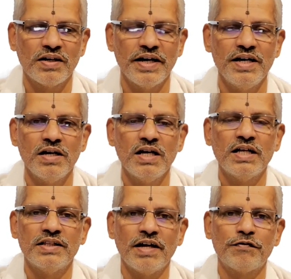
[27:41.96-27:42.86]
right?
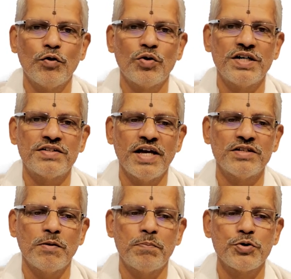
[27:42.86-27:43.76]
Therefore, it
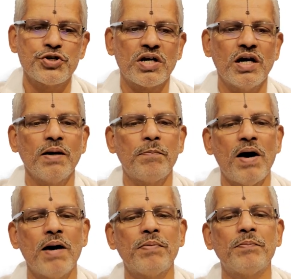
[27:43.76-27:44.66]
says, Pushkala
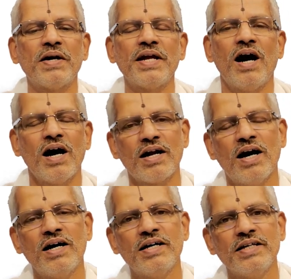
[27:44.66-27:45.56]
Papa
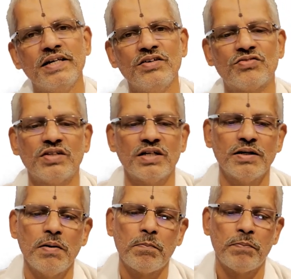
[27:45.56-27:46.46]
Parihara is
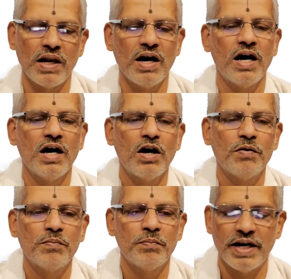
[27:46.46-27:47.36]
the phala
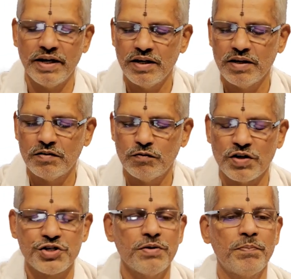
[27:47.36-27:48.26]
by
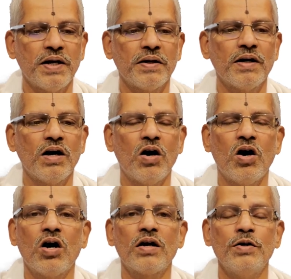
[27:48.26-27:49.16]
worshipping
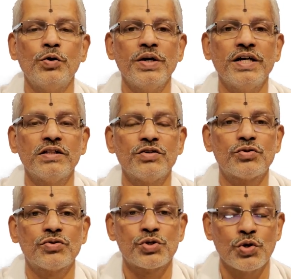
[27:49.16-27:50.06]
or doing this
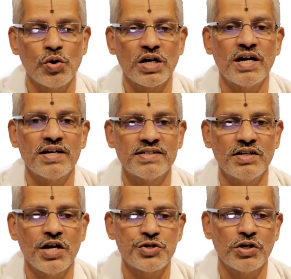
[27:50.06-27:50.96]
shloka
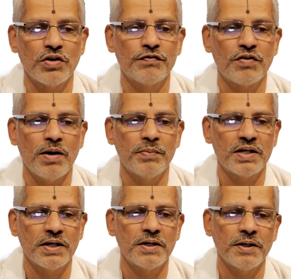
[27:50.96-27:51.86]
recitation of Rama
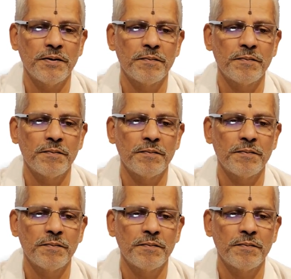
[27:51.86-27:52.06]
Tanki.